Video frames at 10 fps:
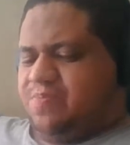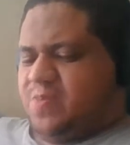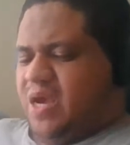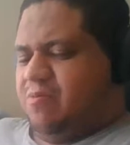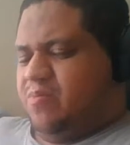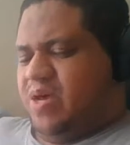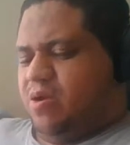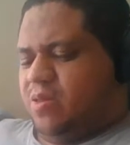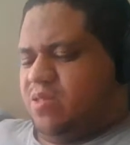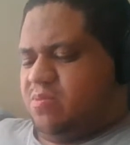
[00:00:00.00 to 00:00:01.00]
I would bet
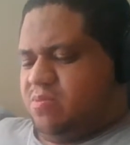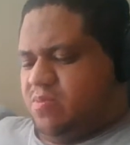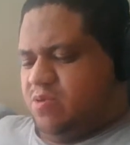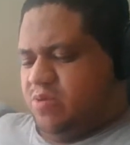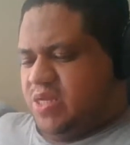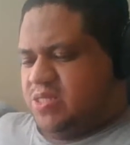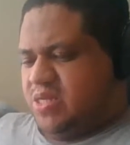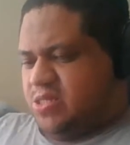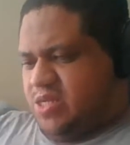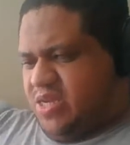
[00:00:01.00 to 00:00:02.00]
on it. We'll get to that in
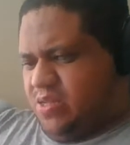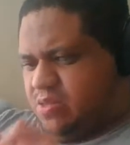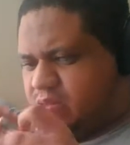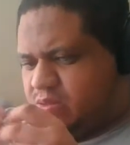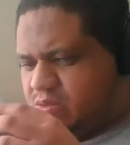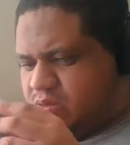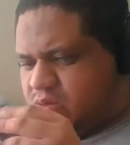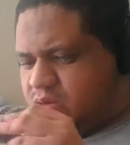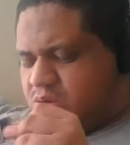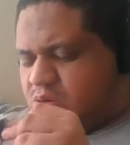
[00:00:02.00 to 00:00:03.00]
a second.
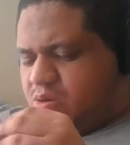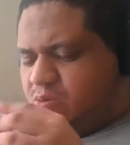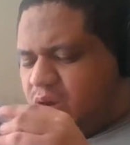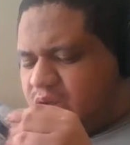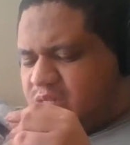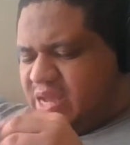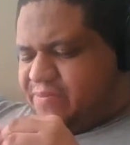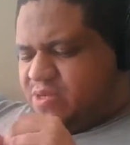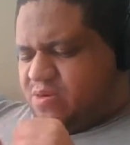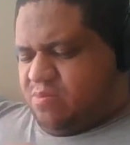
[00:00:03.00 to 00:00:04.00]
Wall adapter,